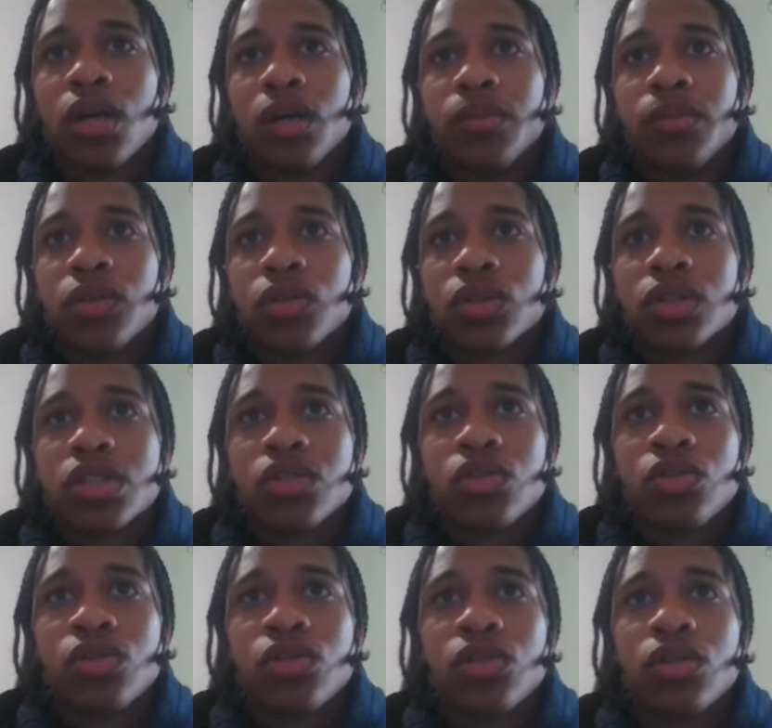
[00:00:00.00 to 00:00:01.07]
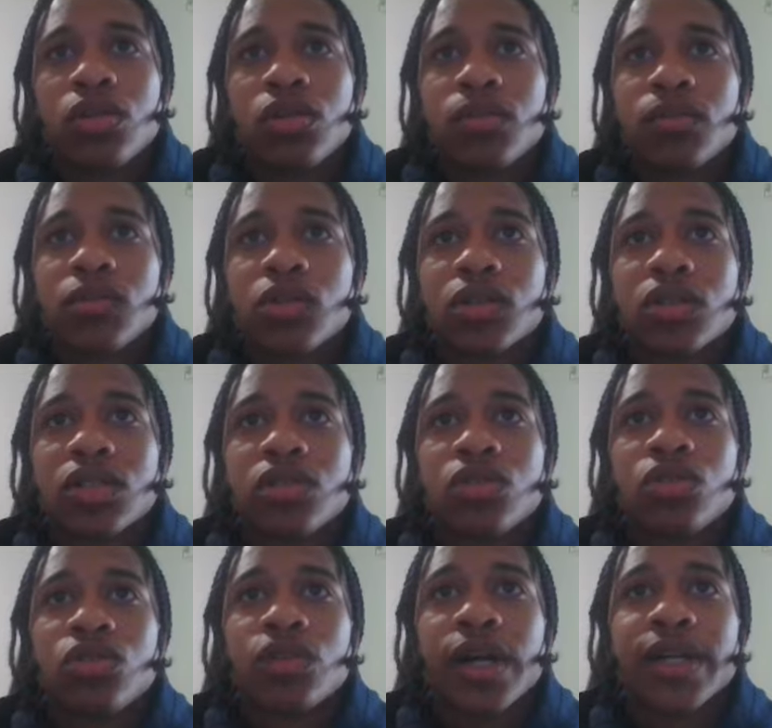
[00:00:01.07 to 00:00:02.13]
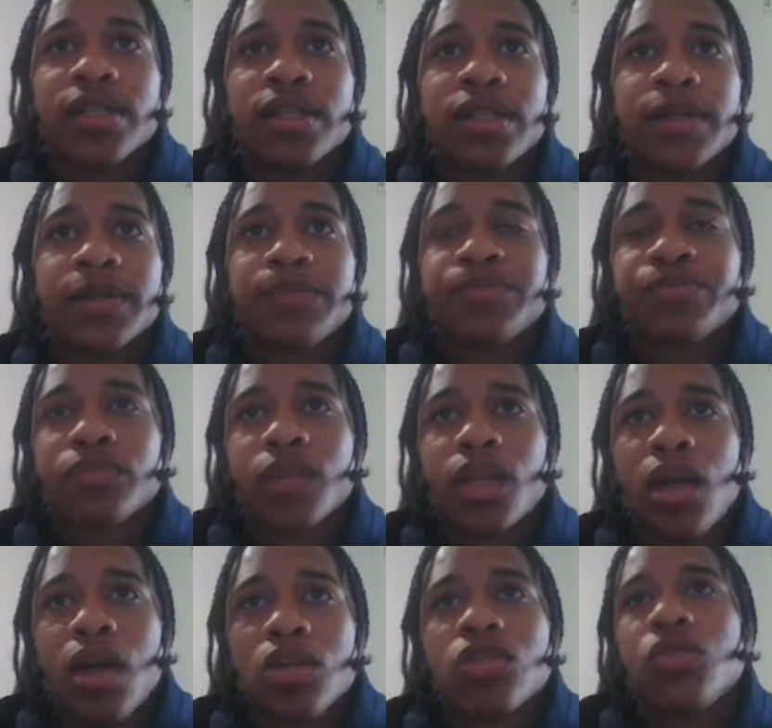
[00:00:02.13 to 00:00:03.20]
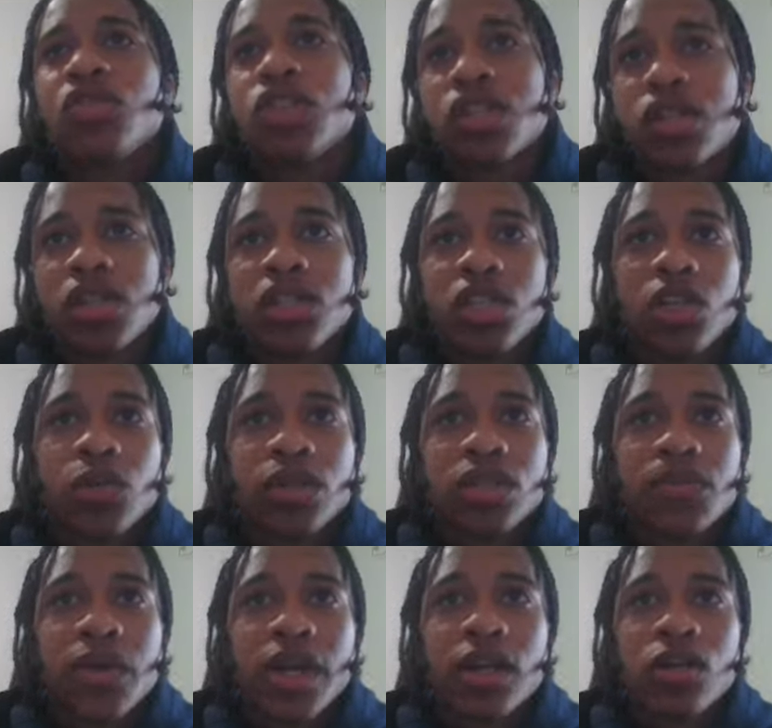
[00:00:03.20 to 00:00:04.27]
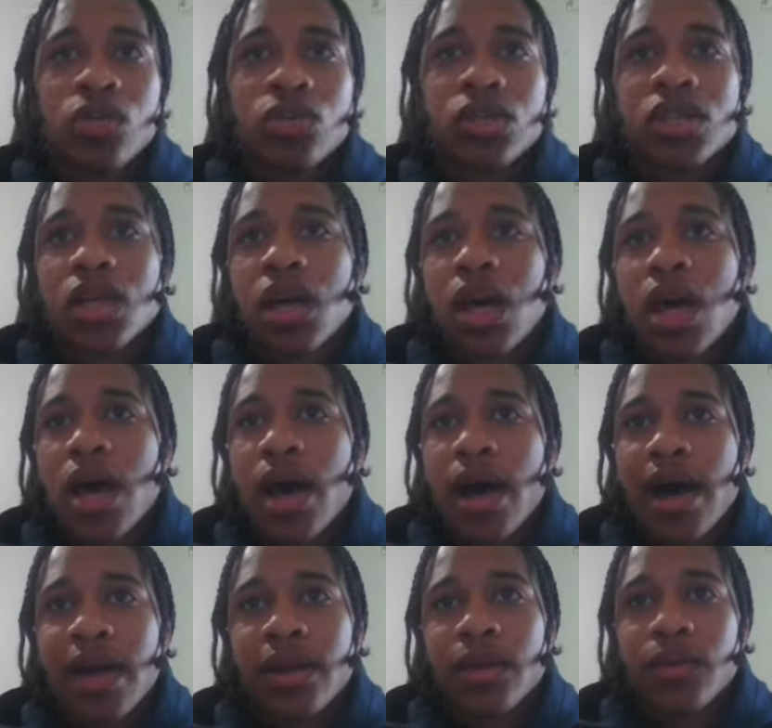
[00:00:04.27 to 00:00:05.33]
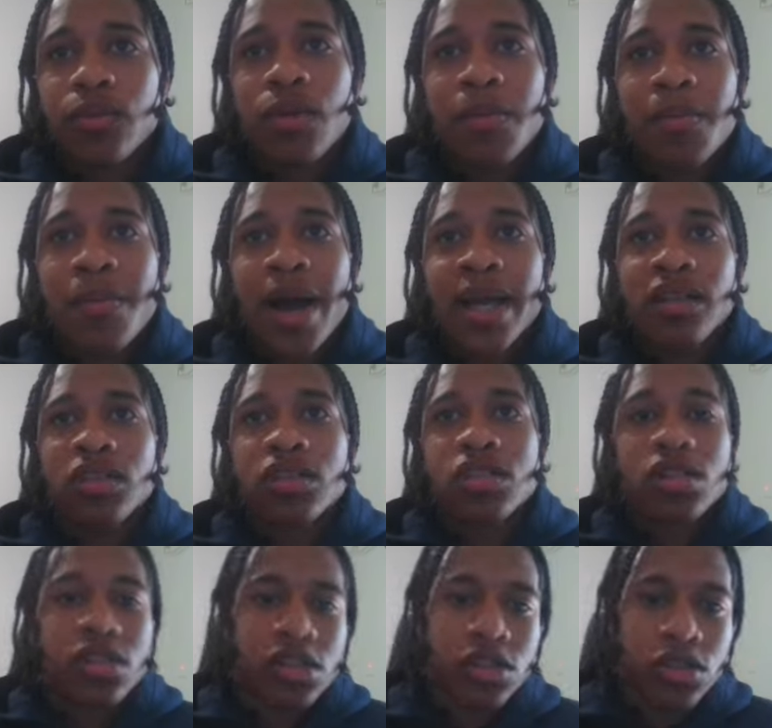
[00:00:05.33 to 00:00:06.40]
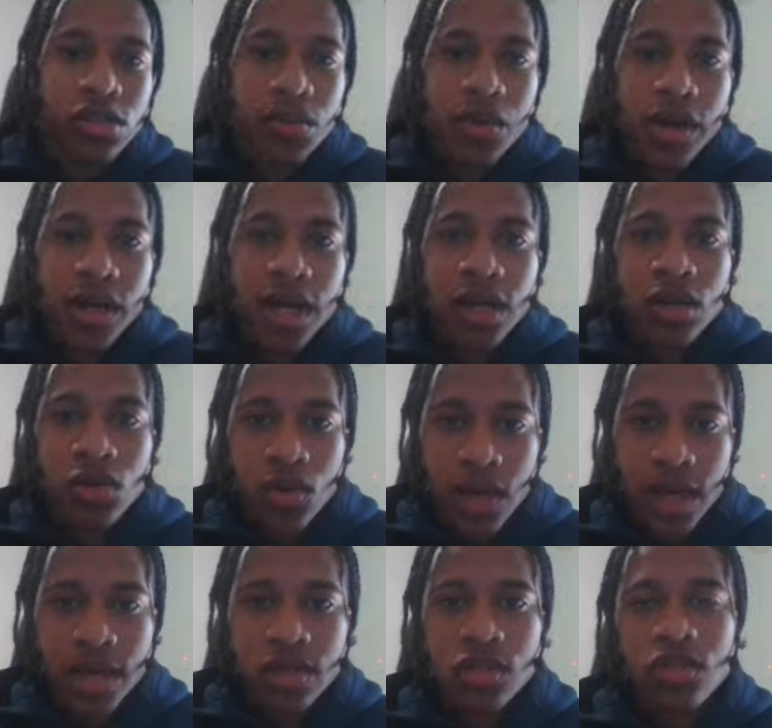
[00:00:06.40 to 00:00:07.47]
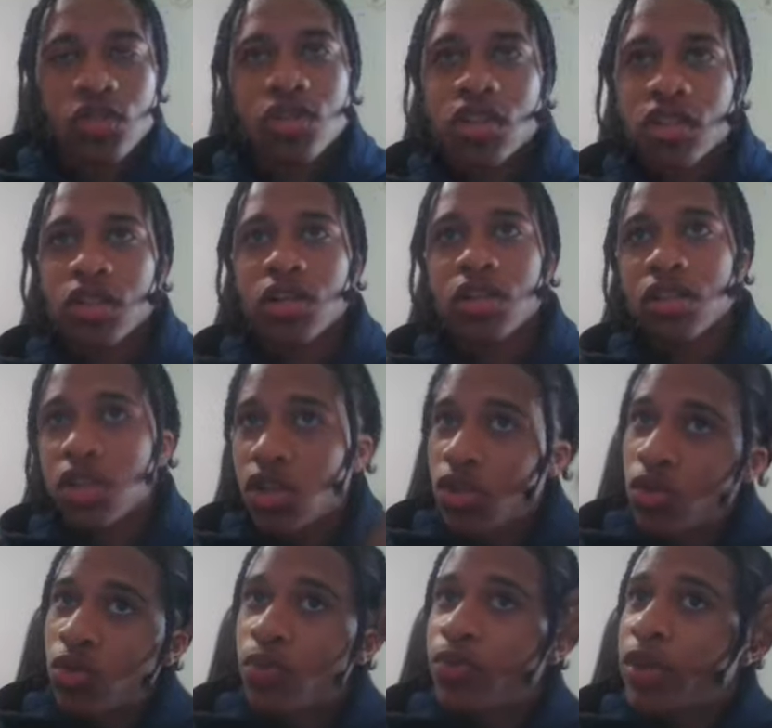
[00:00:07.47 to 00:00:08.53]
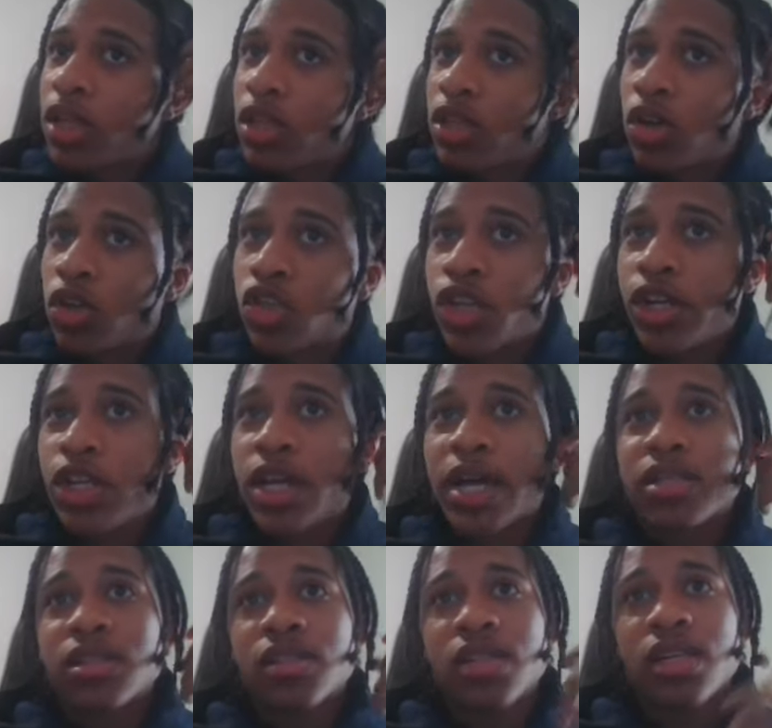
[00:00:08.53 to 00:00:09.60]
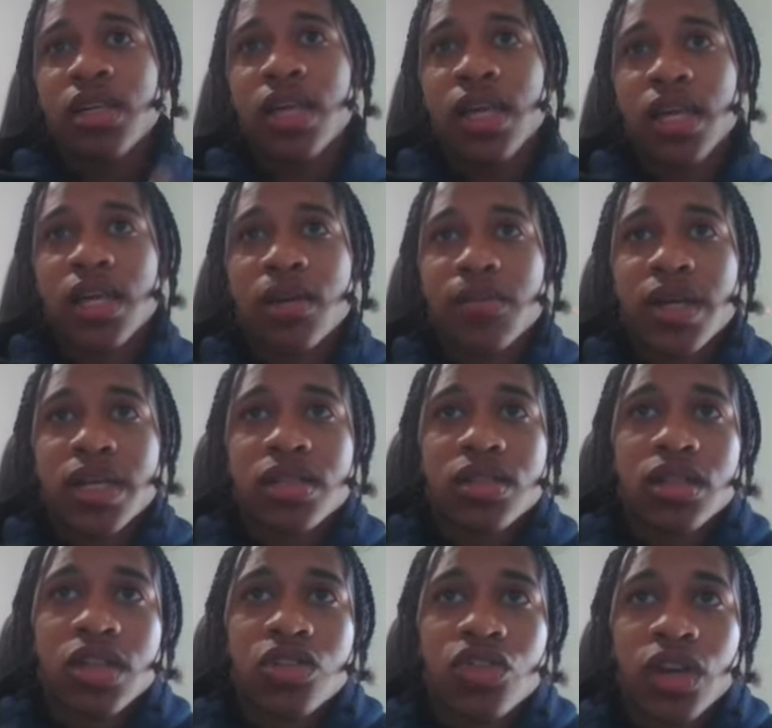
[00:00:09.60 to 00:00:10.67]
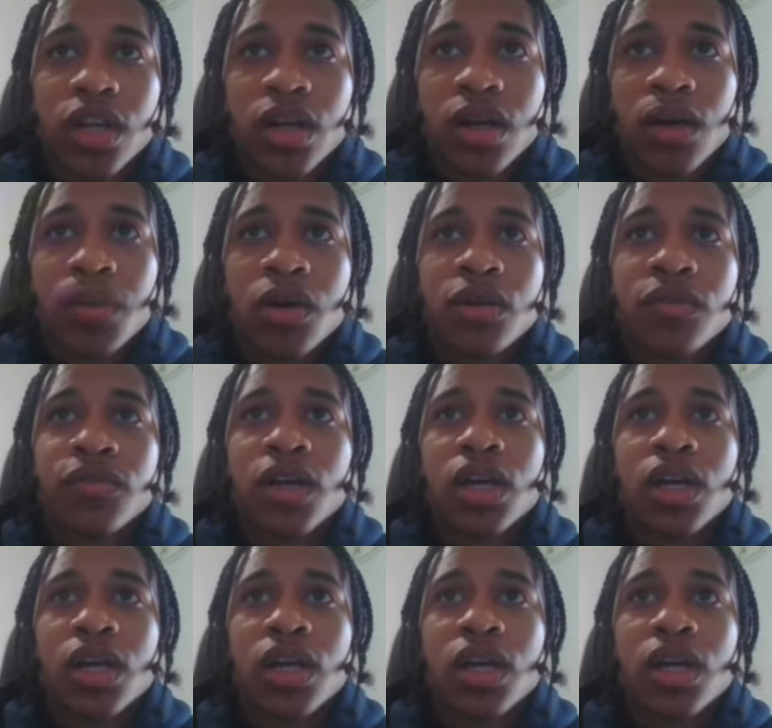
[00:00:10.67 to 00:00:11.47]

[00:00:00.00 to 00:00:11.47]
broke this low, broke this low right here. So we're just continuing to break lows and we might just continue to break that low again just to continue downtrend you guys can see the ema is literally above